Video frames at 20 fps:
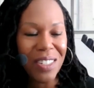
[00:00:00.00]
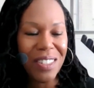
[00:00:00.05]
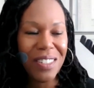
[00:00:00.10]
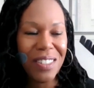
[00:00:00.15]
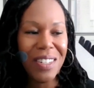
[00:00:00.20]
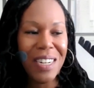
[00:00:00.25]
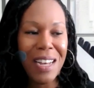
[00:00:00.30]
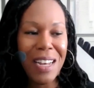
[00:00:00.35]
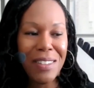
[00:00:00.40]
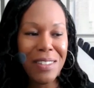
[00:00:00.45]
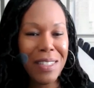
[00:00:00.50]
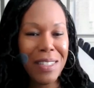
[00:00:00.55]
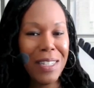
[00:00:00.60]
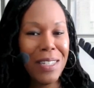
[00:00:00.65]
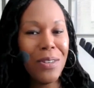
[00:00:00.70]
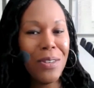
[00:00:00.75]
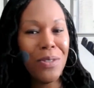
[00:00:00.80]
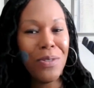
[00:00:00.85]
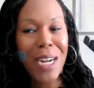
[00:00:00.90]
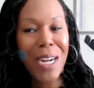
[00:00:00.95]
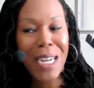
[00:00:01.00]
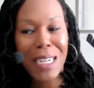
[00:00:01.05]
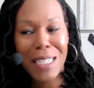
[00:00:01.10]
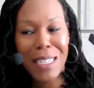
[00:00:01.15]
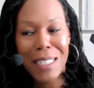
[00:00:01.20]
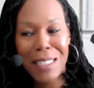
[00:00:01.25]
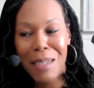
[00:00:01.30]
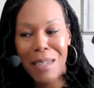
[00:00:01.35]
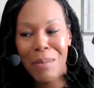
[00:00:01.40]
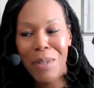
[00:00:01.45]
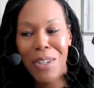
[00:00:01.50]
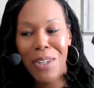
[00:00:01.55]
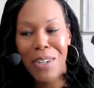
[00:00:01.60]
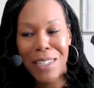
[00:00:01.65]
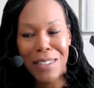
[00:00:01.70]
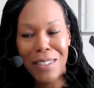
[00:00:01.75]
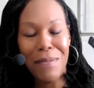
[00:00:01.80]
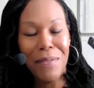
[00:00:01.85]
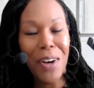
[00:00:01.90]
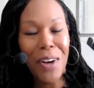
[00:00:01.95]
So now the legal writing seminar has
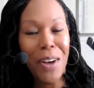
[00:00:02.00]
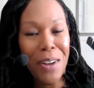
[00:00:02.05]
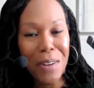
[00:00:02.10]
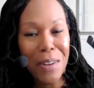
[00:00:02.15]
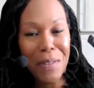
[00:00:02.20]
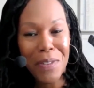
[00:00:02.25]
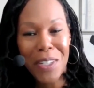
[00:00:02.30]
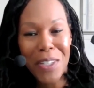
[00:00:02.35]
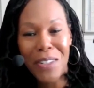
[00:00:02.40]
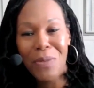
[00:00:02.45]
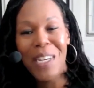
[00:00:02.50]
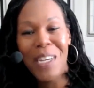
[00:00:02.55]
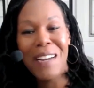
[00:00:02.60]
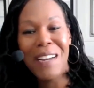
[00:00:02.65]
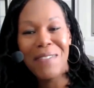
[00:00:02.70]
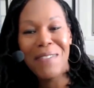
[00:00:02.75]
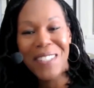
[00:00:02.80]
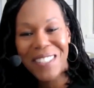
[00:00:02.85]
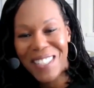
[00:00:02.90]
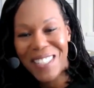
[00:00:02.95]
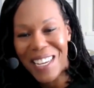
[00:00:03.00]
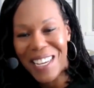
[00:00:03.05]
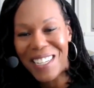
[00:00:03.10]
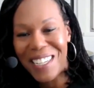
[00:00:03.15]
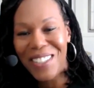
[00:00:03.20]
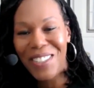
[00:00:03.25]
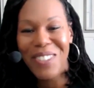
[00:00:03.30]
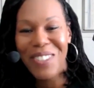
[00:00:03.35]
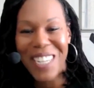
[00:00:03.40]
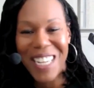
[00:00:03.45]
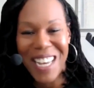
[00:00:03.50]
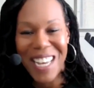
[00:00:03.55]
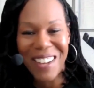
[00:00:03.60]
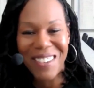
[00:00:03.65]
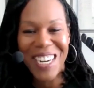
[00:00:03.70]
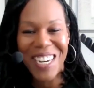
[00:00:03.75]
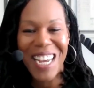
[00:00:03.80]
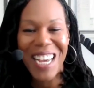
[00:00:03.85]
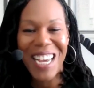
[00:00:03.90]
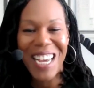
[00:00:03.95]
evolved because we have to take into
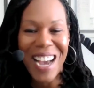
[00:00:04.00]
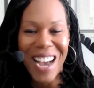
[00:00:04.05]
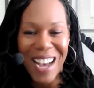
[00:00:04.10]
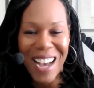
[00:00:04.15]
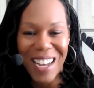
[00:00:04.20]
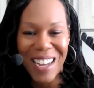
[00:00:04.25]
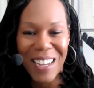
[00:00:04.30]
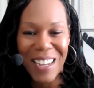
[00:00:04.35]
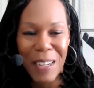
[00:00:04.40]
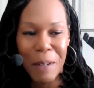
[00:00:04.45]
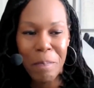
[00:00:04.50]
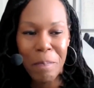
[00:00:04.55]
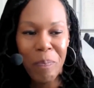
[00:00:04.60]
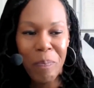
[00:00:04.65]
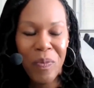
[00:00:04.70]
account AI